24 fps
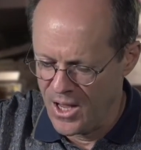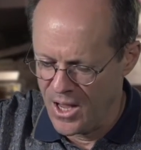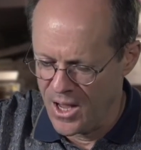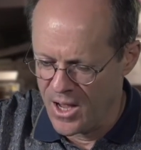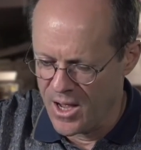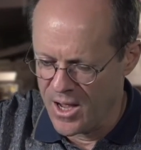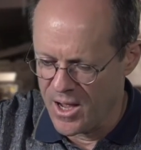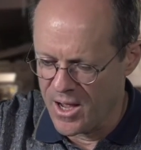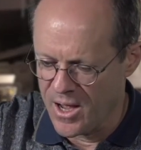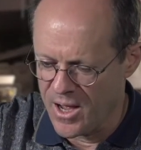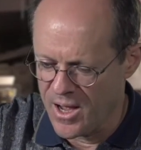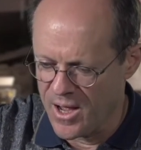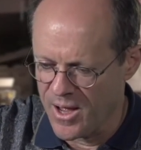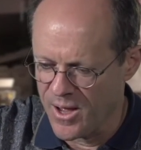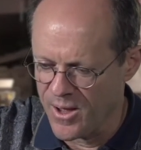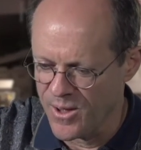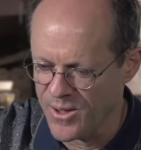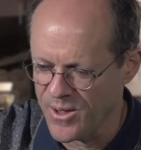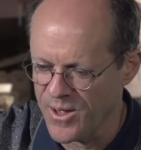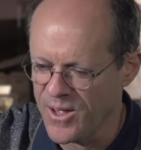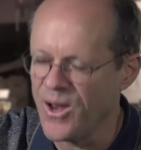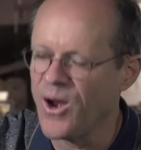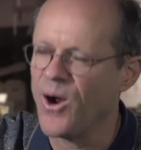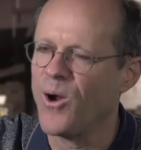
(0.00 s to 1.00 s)

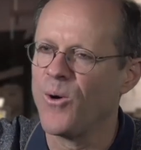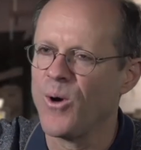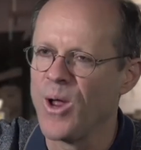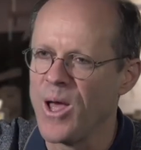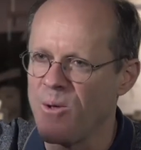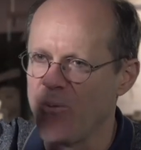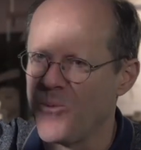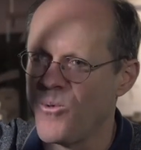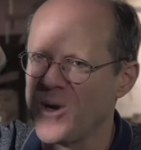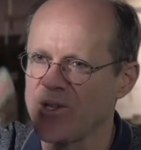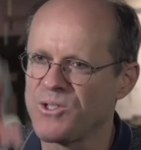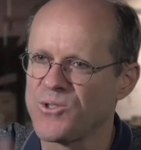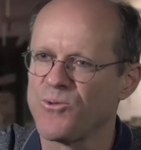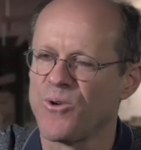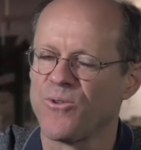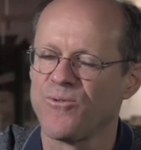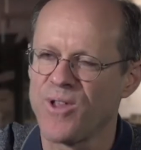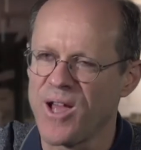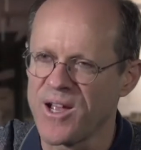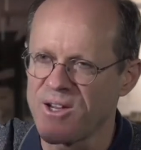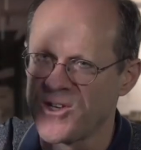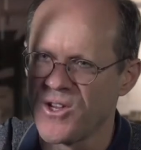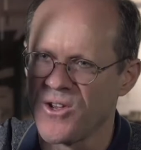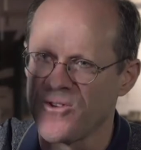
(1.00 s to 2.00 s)
know, and what's
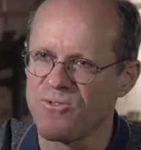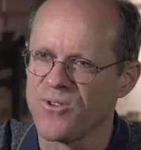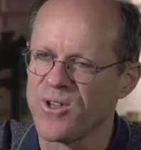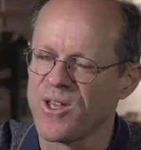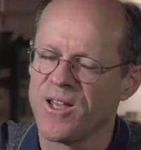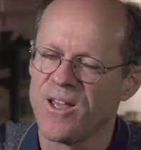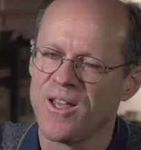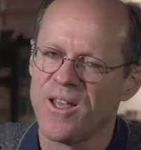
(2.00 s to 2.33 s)
reflective.